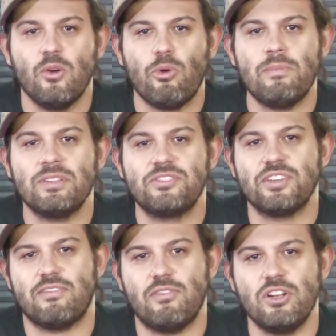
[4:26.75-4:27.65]
women's
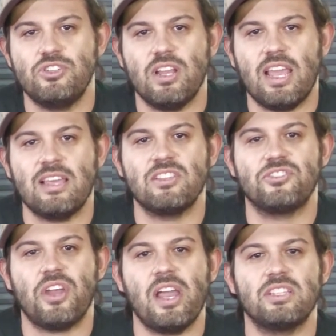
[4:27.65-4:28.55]
suffrage, and the
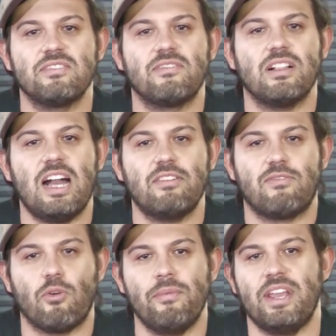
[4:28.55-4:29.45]
science of cloud
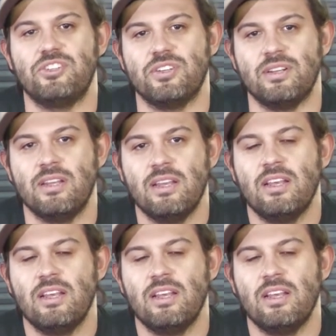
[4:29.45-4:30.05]
formation